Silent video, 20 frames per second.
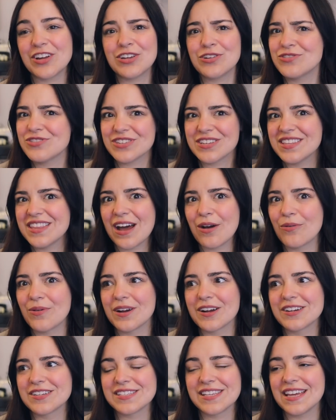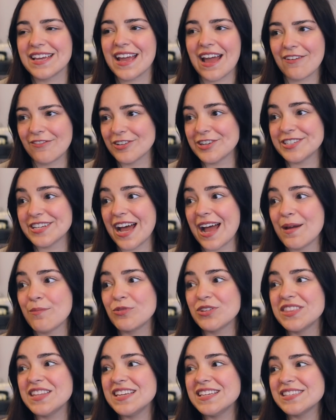Usually that works like every
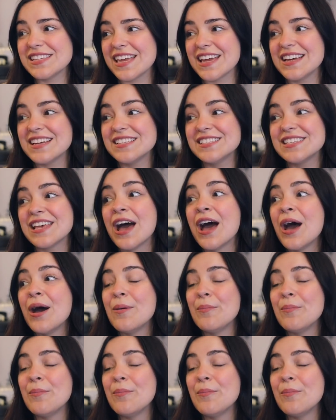time with these kids.